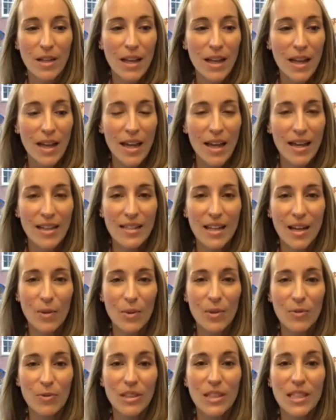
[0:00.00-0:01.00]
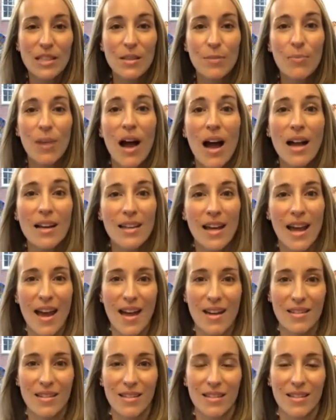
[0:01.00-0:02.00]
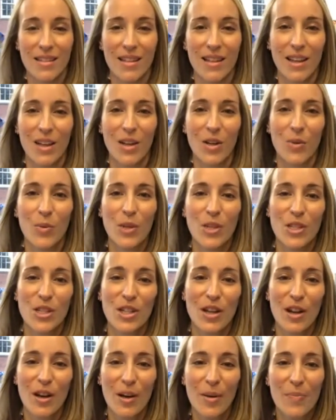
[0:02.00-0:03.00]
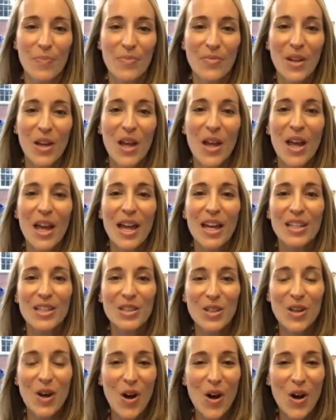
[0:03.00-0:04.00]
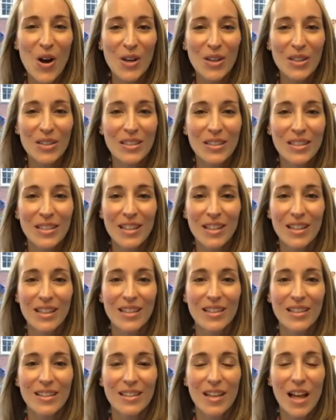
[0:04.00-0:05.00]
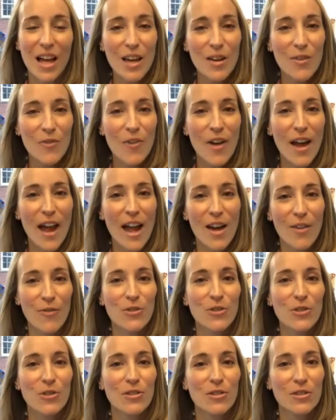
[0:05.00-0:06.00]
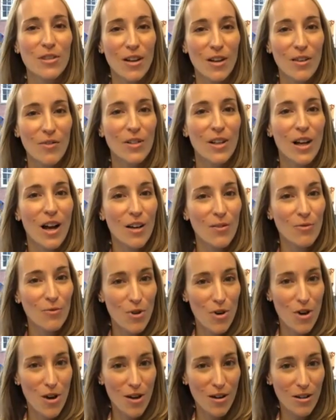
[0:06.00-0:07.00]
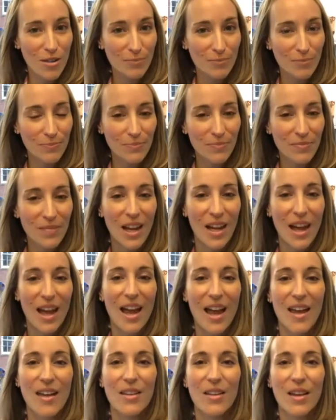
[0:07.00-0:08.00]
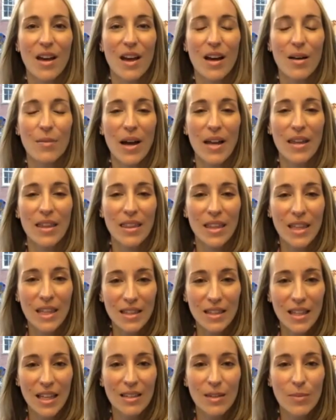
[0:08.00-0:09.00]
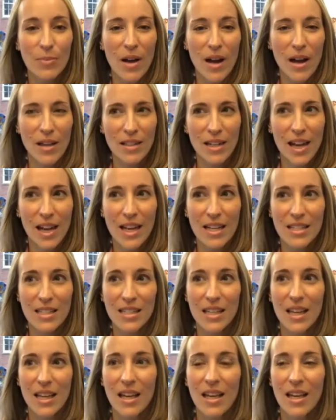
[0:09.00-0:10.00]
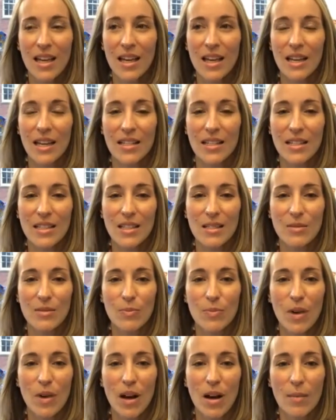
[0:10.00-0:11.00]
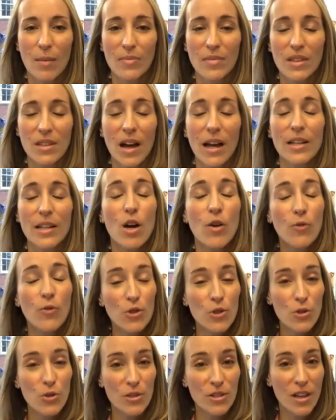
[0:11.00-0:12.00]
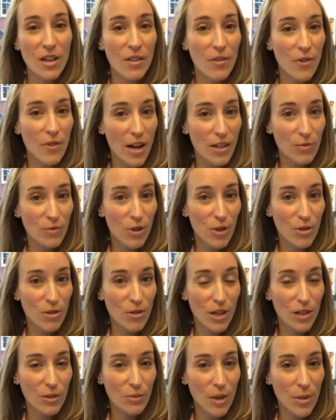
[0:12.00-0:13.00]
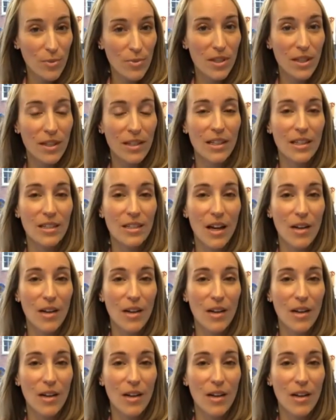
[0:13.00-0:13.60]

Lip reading: is that we released a podcast, which is called Life After Love Gone Wrong. And I think that the podcast is, I know for sure it's on the Fox Rothschild website. It's on,